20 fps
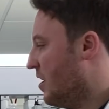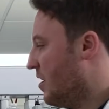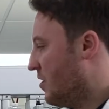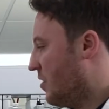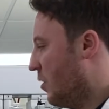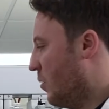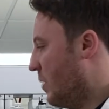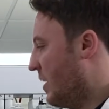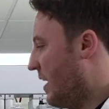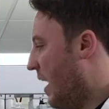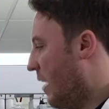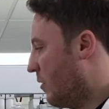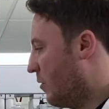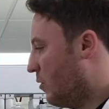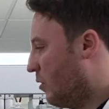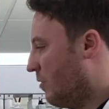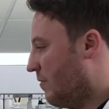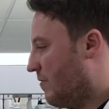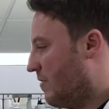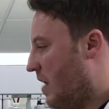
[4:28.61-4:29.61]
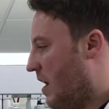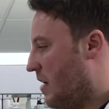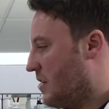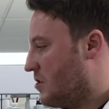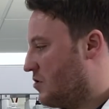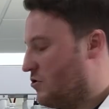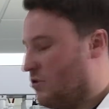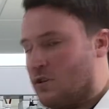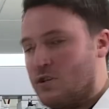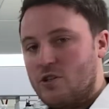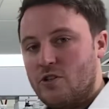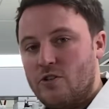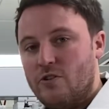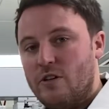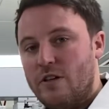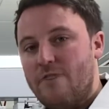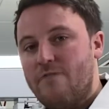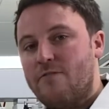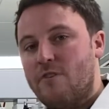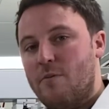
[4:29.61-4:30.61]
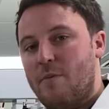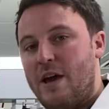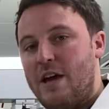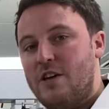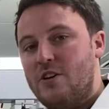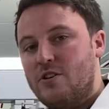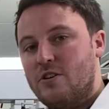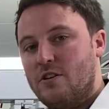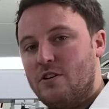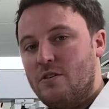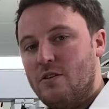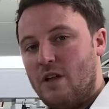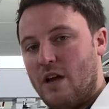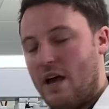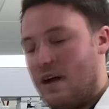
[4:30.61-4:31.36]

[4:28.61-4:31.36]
So we get all of that structural information